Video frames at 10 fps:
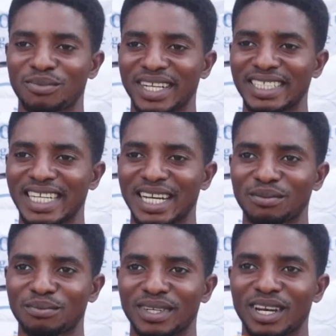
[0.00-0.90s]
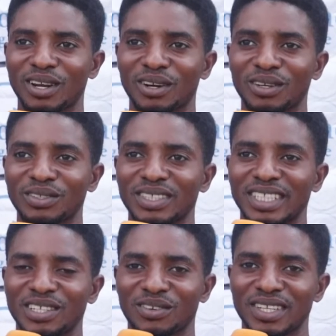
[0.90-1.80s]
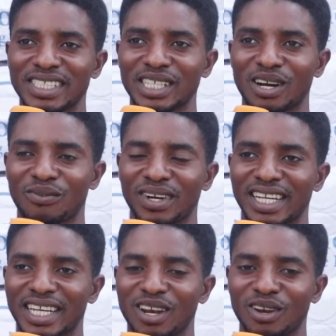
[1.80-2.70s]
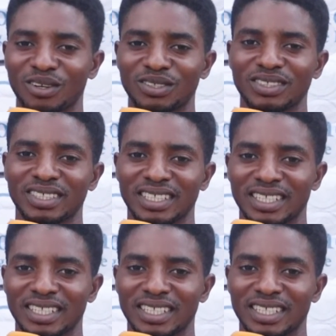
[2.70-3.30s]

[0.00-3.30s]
praying that may the Lord increase our Father in the Lord,